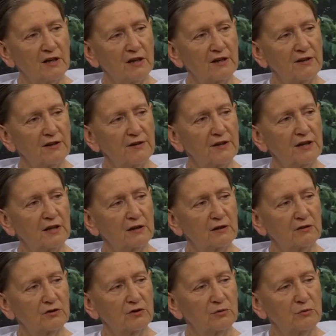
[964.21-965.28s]
other
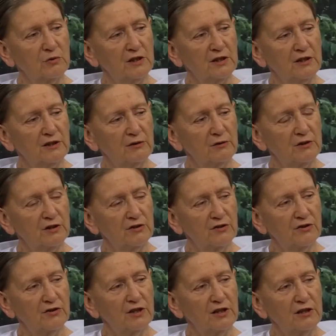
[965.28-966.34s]
things where you can
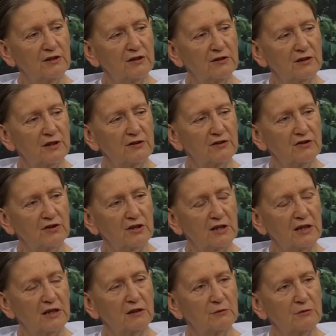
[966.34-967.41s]
see that there is an
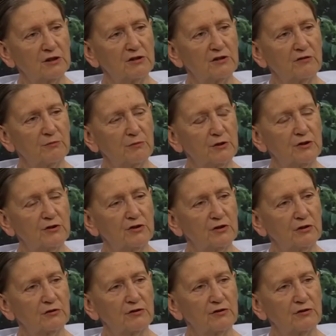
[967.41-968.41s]
element of personal